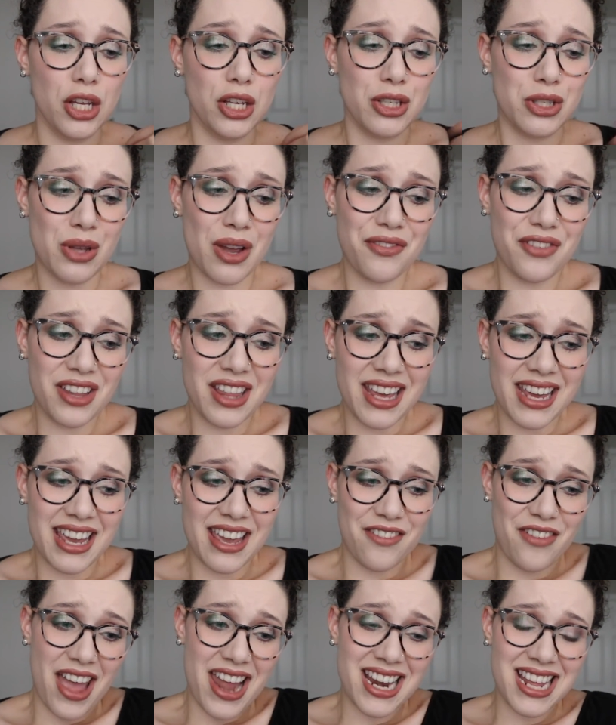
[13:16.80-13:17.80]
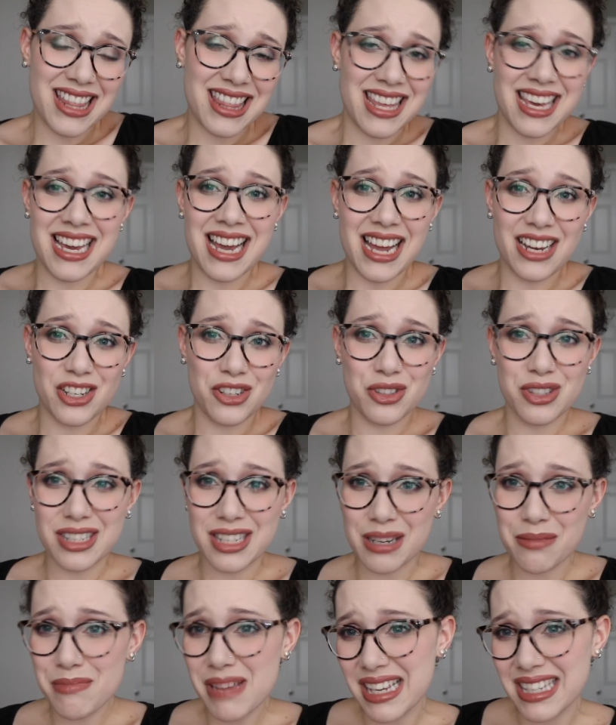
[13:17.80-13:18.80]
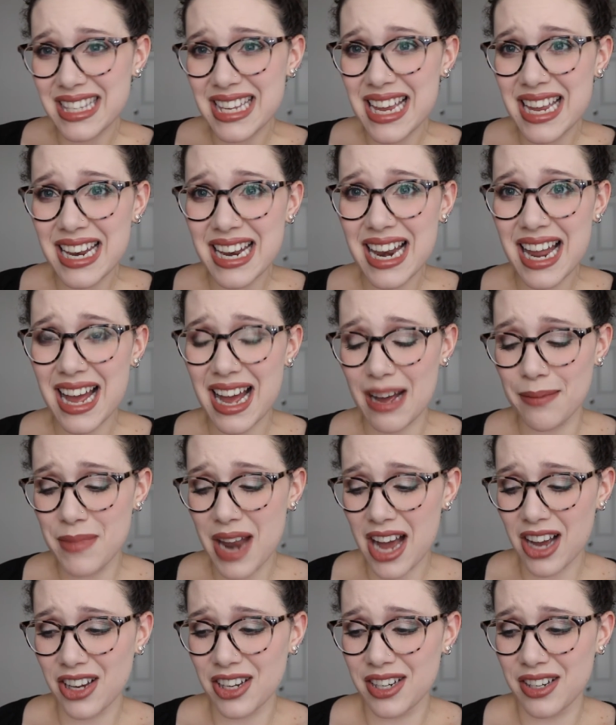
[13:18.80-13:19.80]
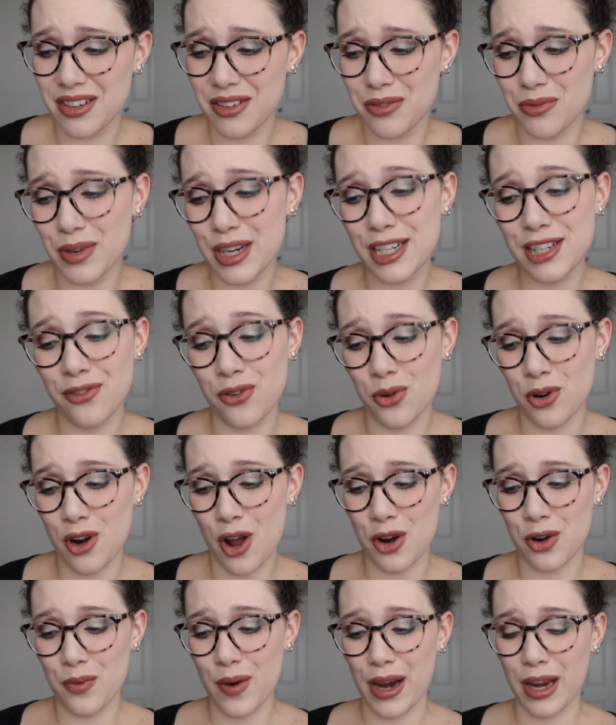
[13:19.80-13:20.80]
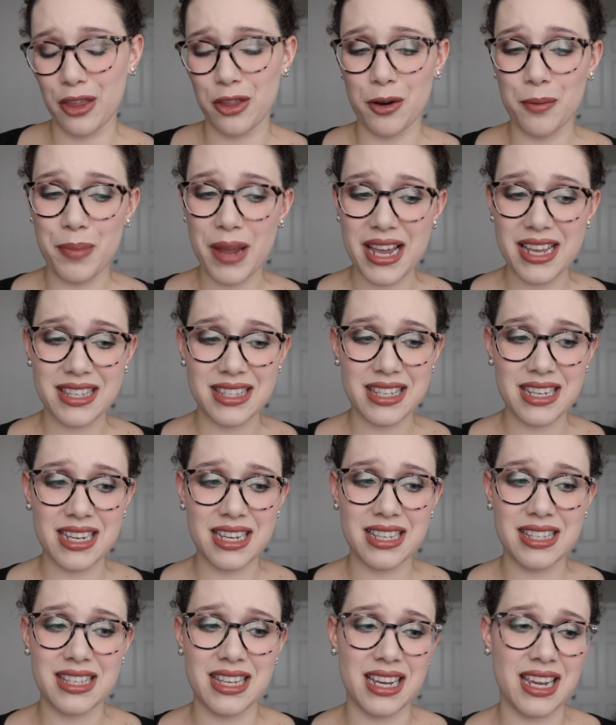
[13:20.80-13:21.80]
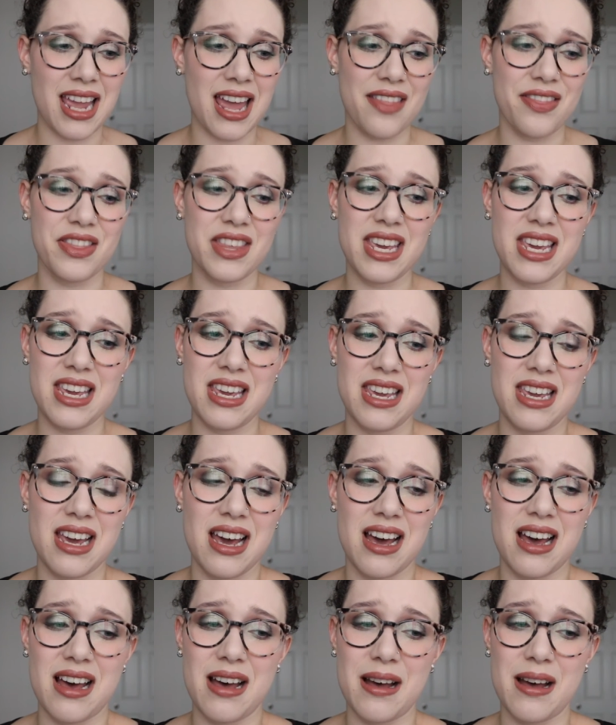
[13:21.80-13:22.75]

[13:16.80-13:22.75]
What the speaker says: So I feel like if anything, I'd use it to mix in. I'm not going to reach for it on a regular basis. Again, the